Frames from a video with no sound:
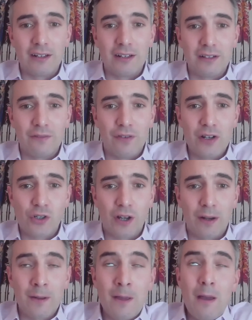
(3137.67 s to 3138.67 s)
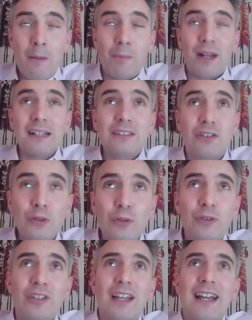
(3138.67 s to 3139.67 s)
division. But I do
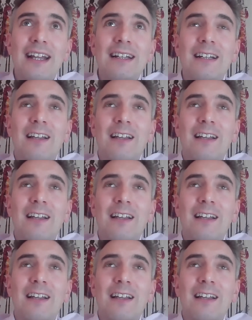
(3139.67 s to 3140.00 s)
think